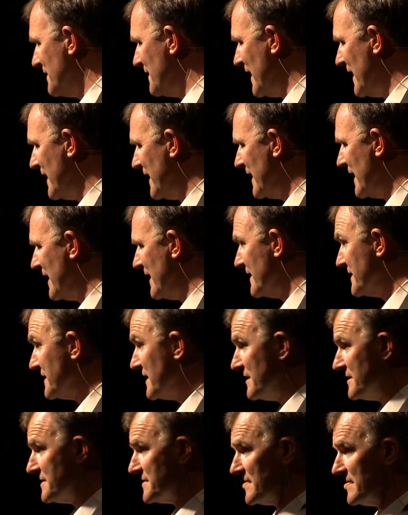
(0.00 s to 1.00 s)
They
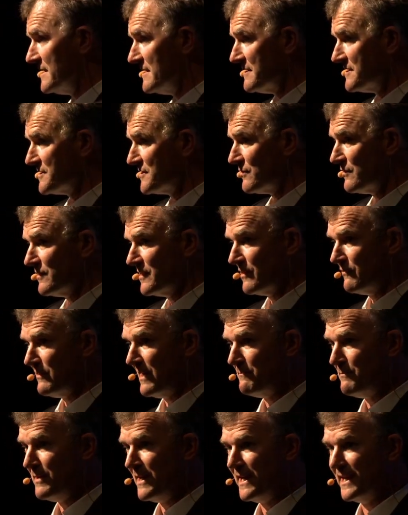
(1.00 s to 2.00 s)
see the story of the
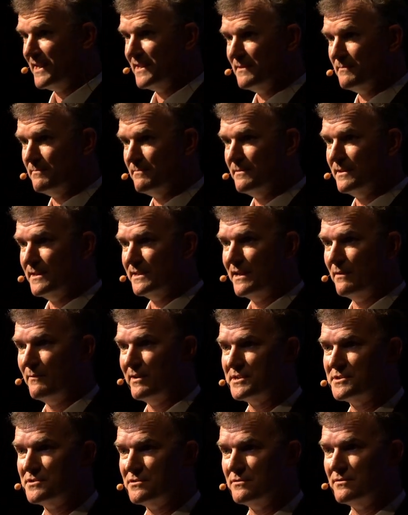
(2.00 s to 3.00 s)
great party that they
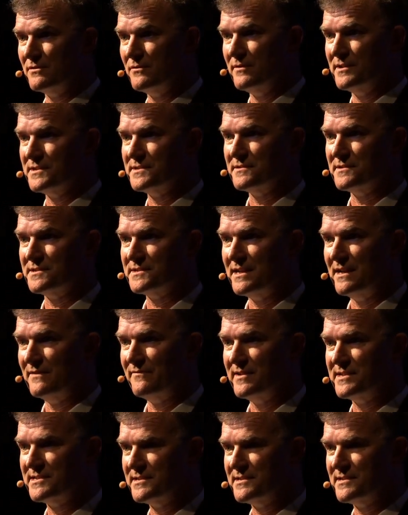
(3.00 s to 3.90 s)
went to and all that sort of stuff.